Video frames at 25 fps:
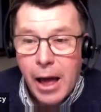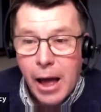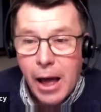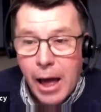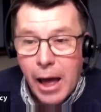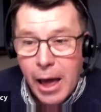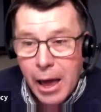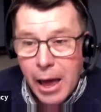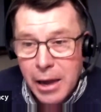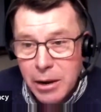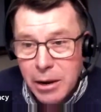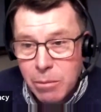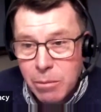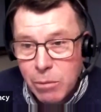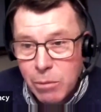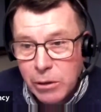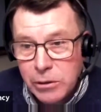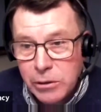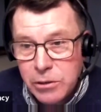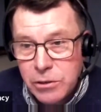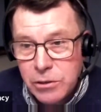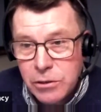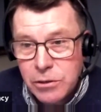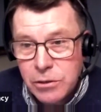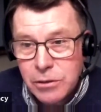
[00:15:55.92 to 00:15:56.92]

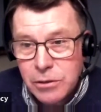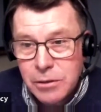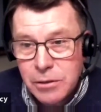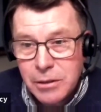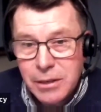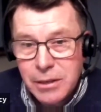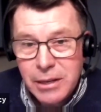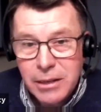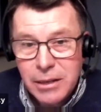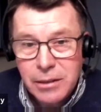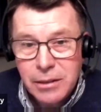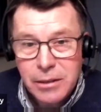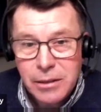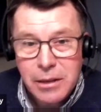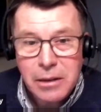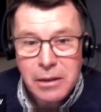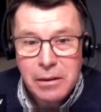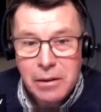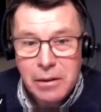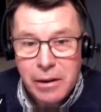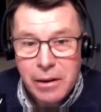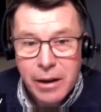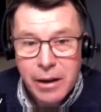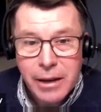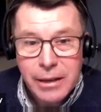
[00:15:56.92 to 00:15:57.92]
animals
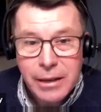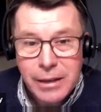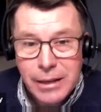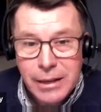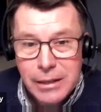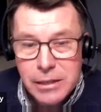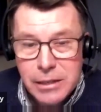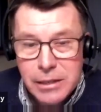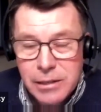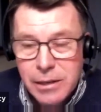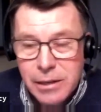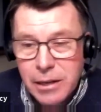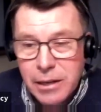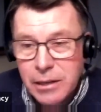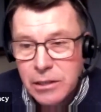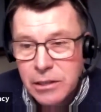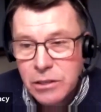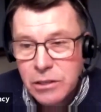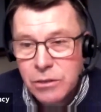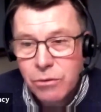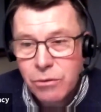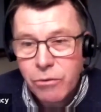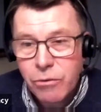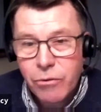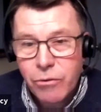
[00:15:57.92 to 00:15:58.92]
eating, like
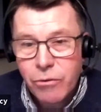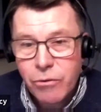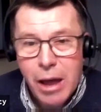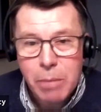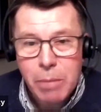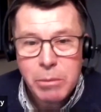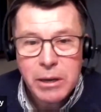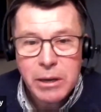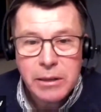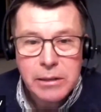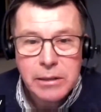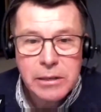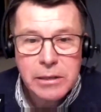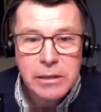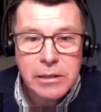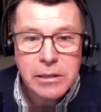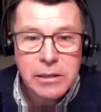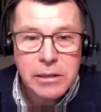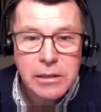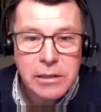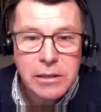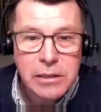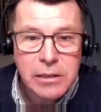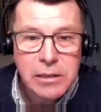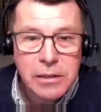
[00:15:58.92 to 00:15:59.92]
insects or
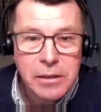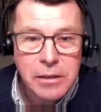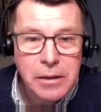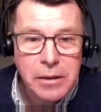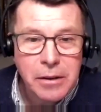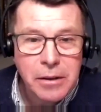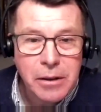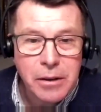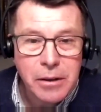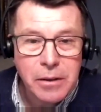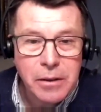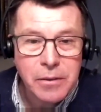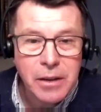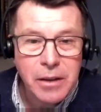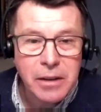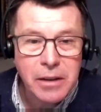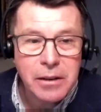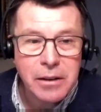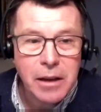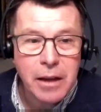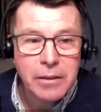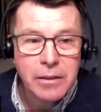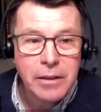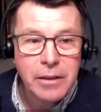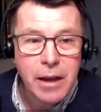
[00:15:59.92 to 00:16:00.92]
rabbits that
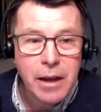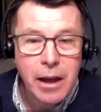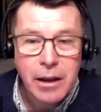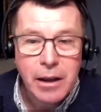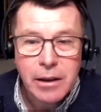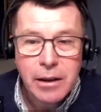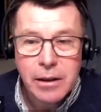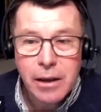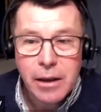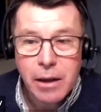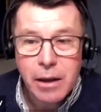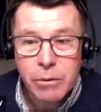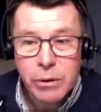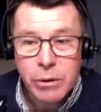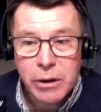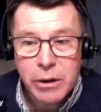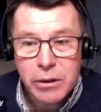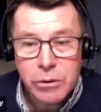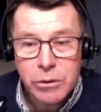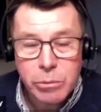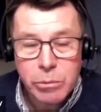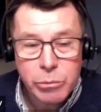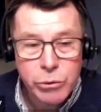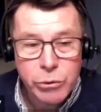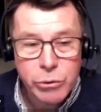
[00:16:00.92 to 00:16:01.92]
attack. How can
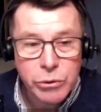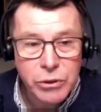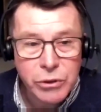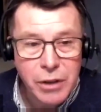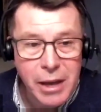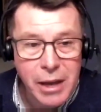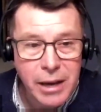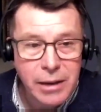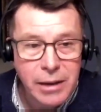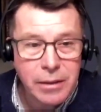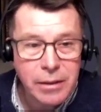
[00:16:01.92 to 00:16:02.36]
you protect